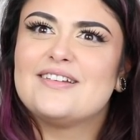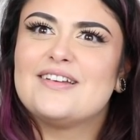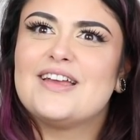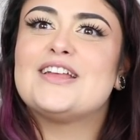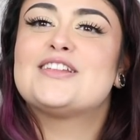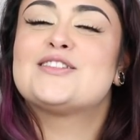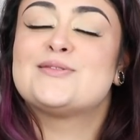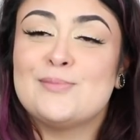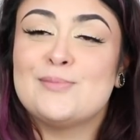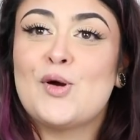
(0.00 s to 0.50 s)

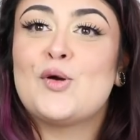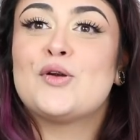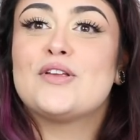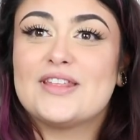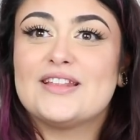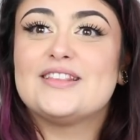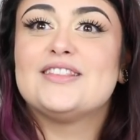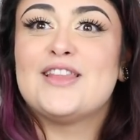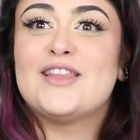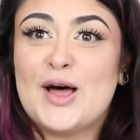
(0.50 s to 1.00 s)
It's more
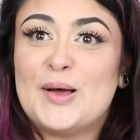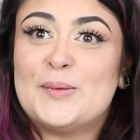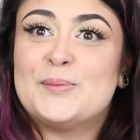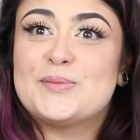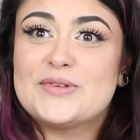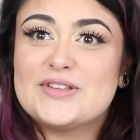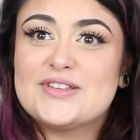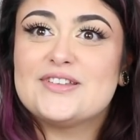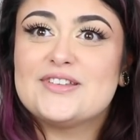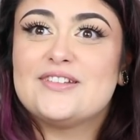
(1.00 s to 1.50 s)
than
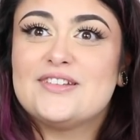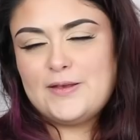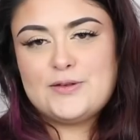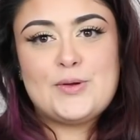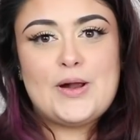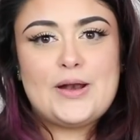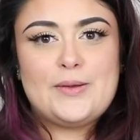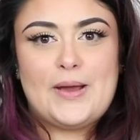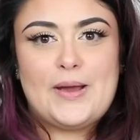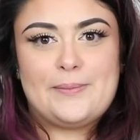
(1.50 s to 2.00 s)
lumps. So
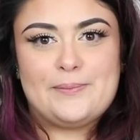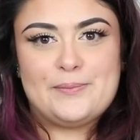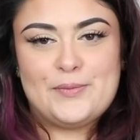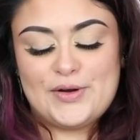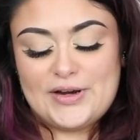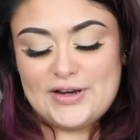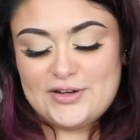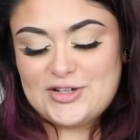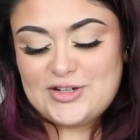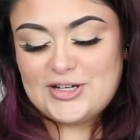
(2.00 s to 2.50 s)
anyway, we're
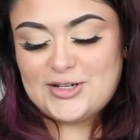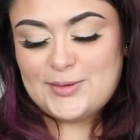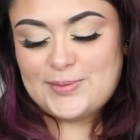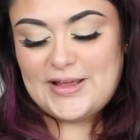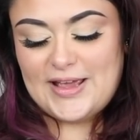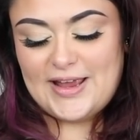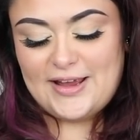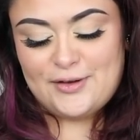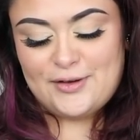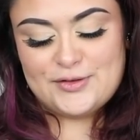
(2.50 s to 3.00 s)
gonna change up
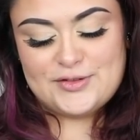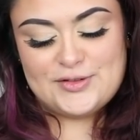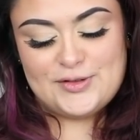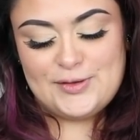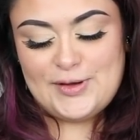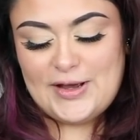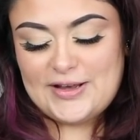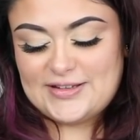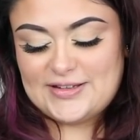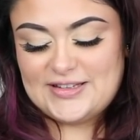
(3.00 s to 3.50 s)
the angle so that you
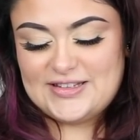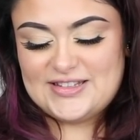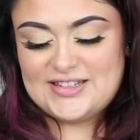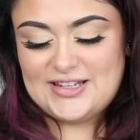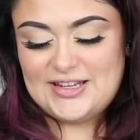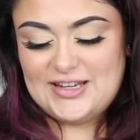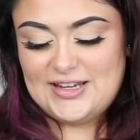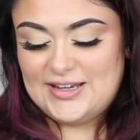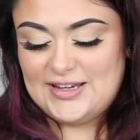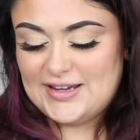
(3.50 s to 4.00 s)
guys can
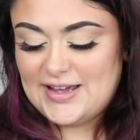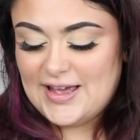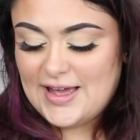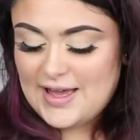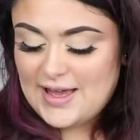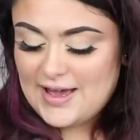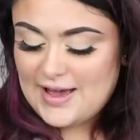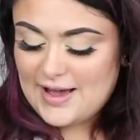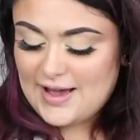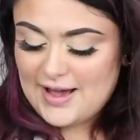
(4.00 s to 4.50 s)
see
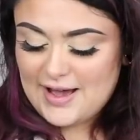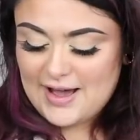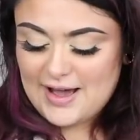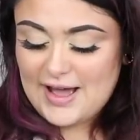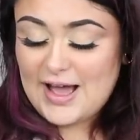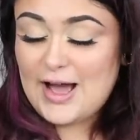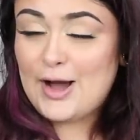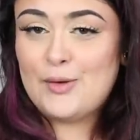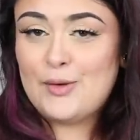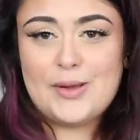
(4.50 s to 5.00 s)

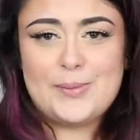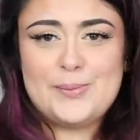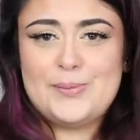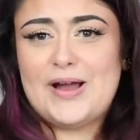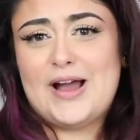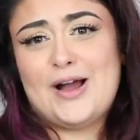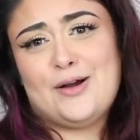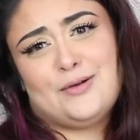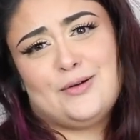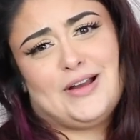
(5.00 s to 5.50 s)
how
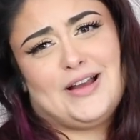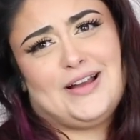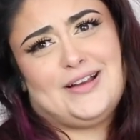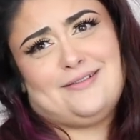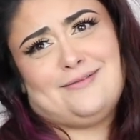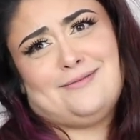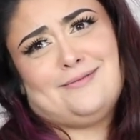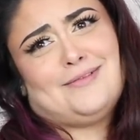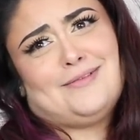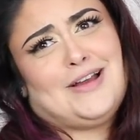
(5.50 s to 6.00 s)

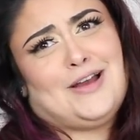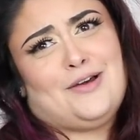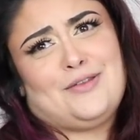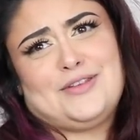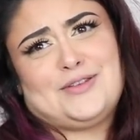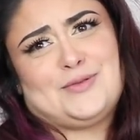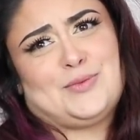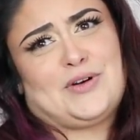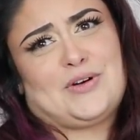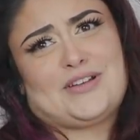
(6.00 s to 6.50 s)

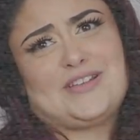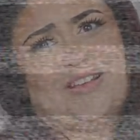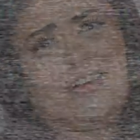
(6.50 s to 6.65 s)
this works